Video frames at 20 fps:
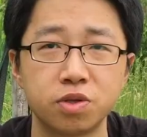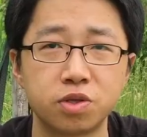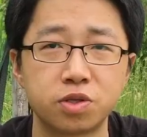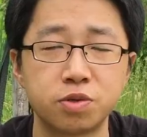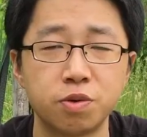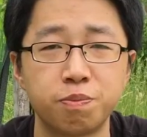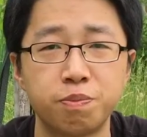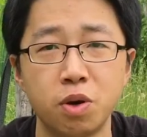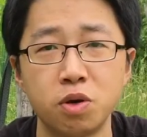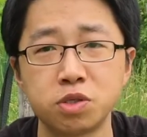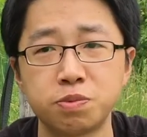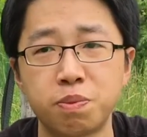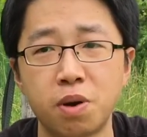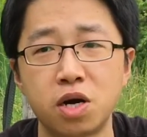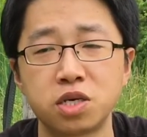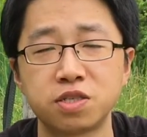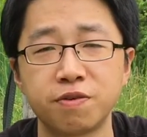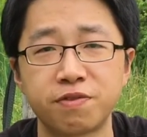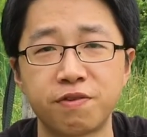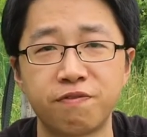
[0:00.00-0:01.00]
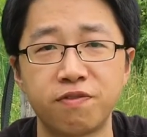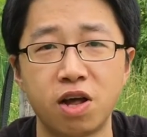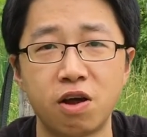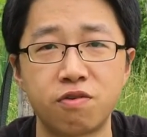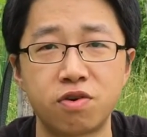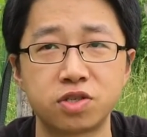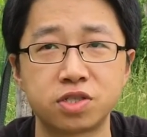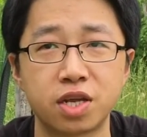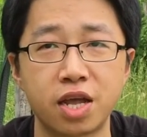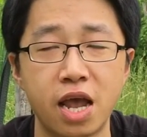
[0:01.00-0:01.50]
So both parts of the
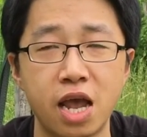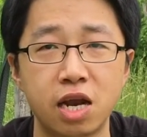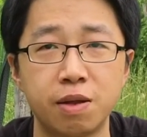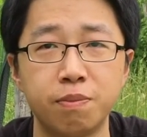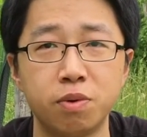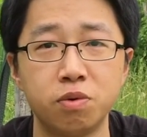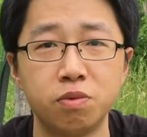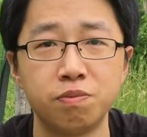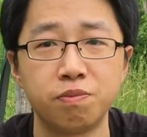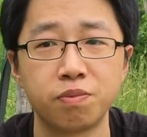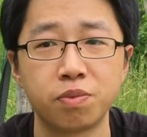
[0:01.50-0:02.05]
flowers are edible,